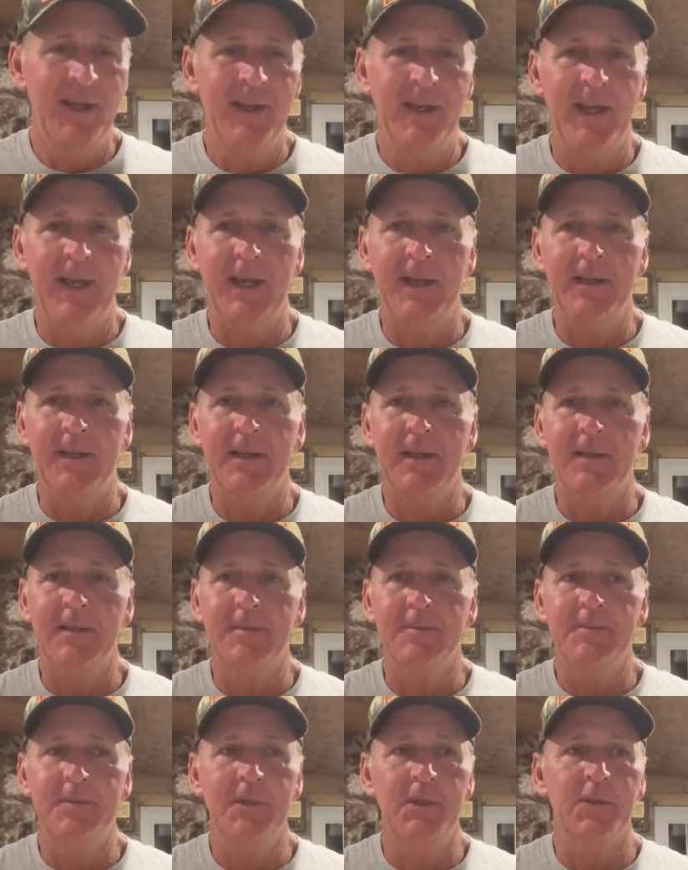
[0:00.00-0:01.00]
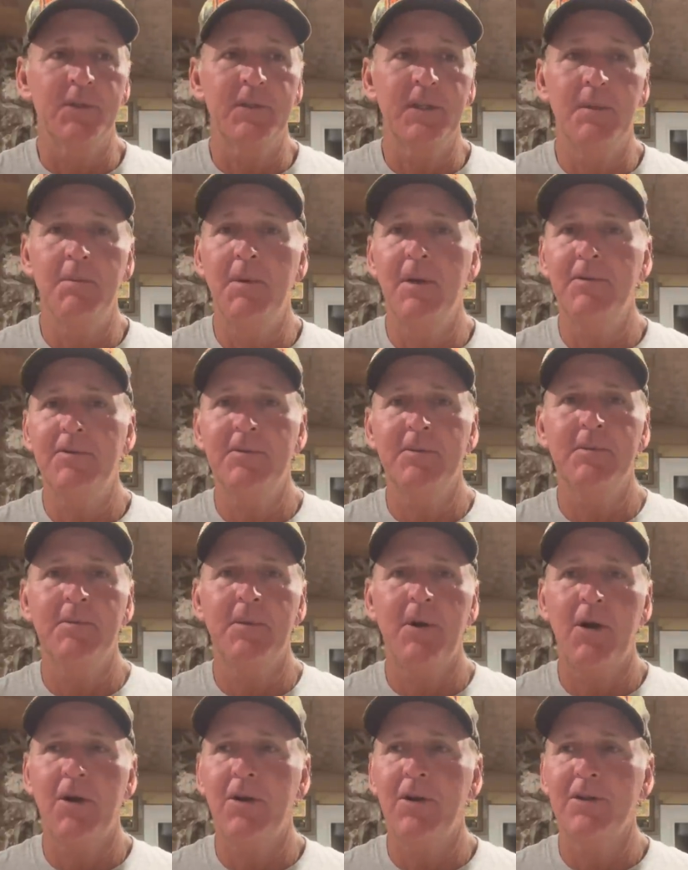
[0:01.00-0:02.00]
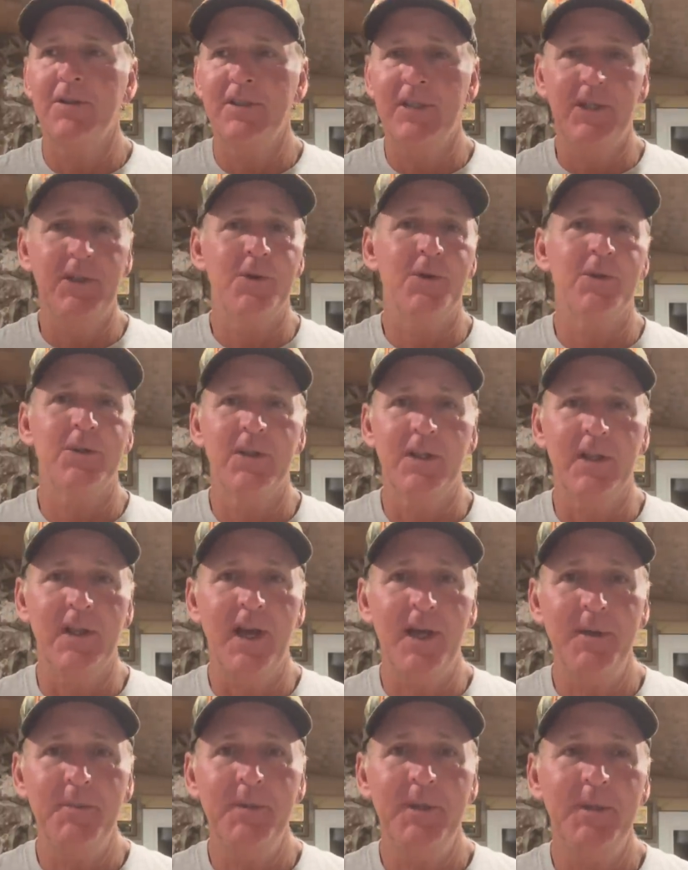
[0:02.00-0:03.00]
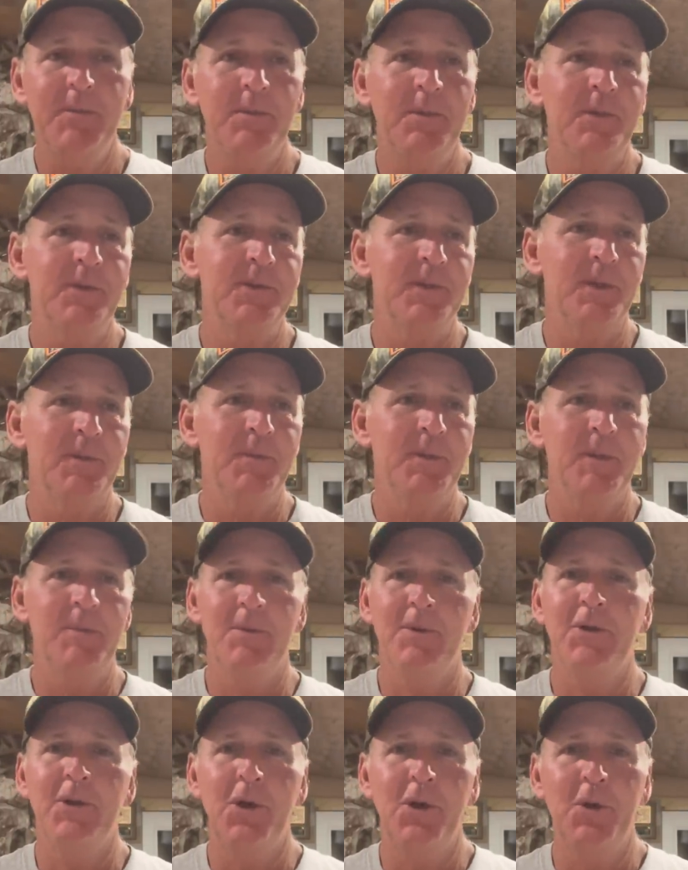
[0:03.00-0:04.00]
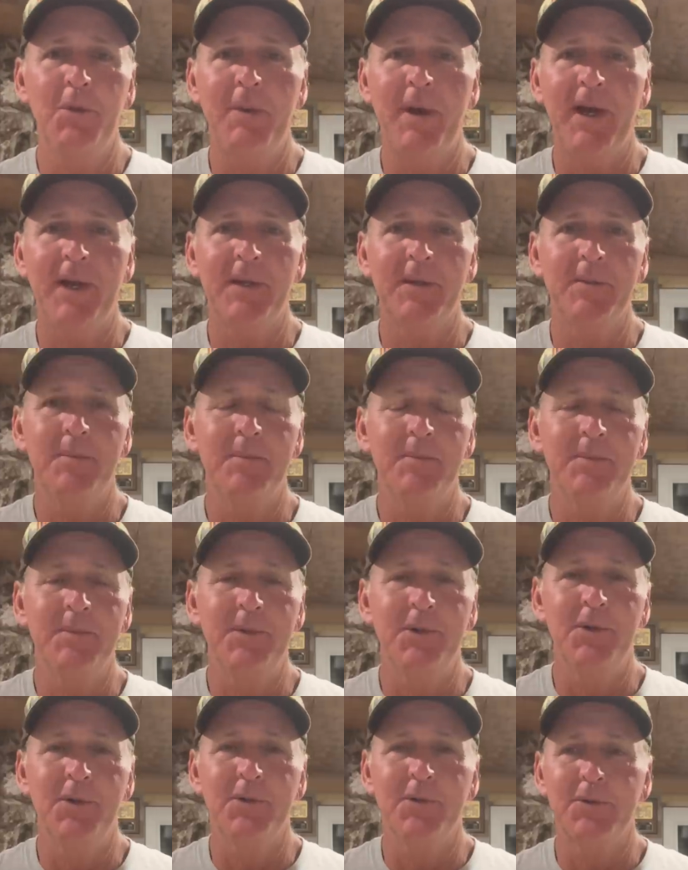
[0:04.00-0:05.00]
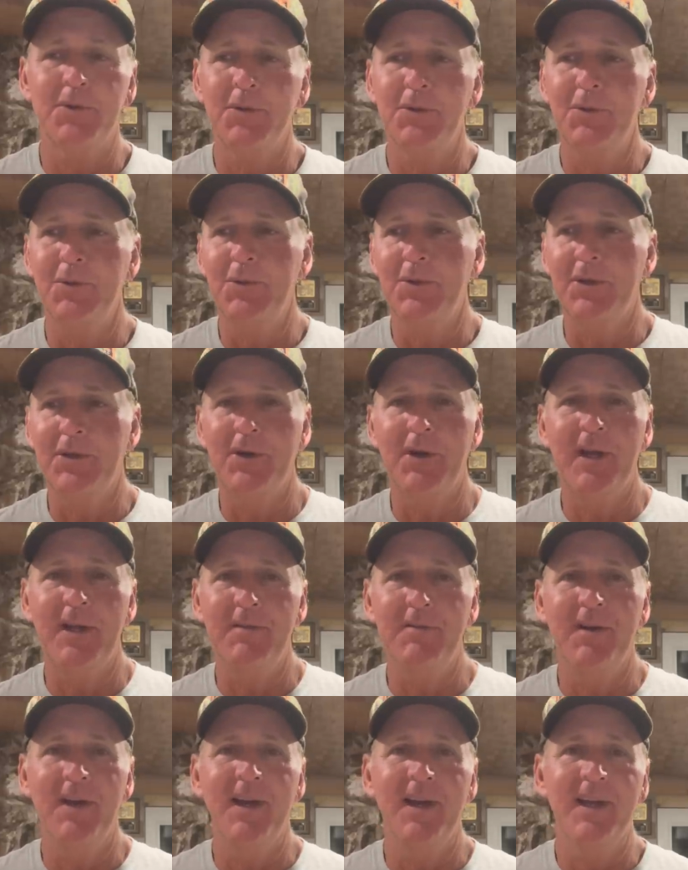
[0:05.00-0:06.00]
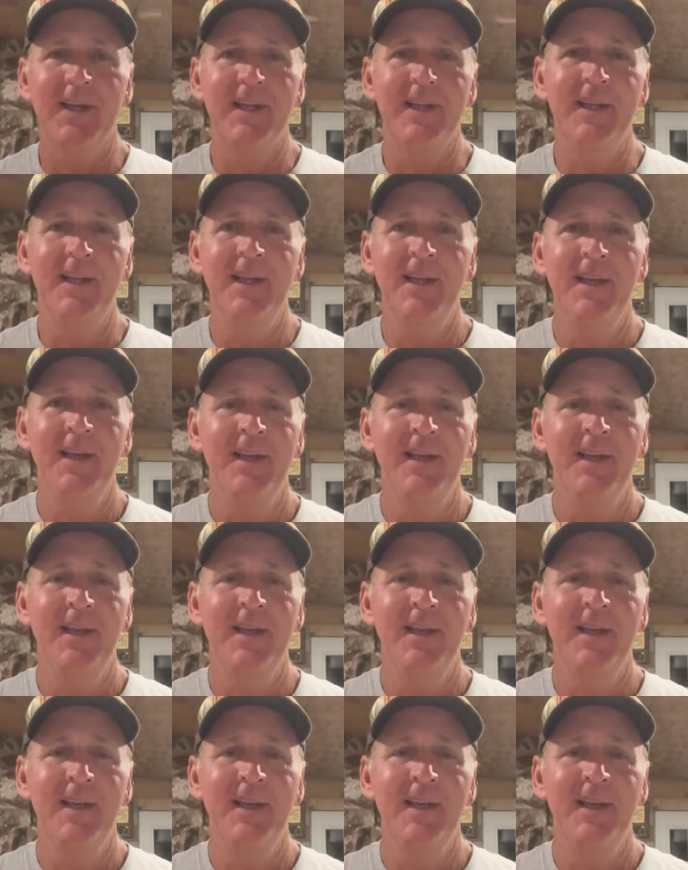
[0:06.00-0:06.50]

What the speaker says: And, you know, some of them are secret to a lot of people. Some people know about them, you know, through the grapevine.